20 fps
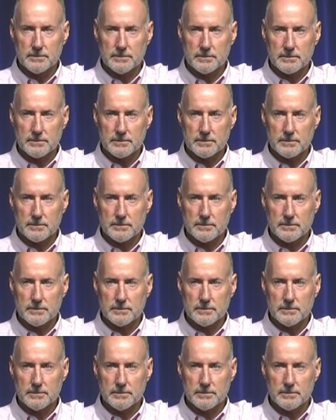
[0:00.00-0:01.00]

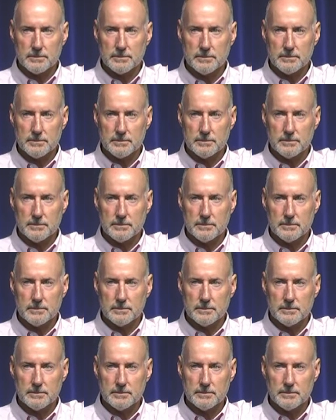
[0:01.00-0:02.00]

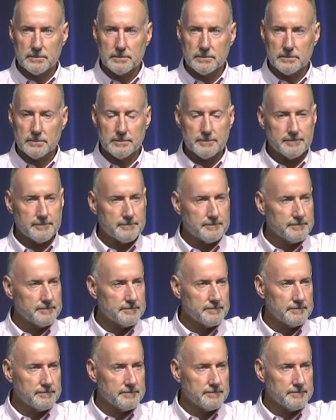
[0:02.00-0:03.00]

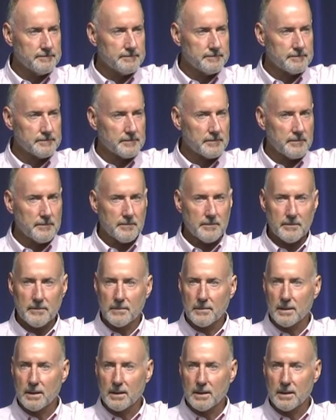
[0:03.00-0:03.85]
No one is speaking in this clip.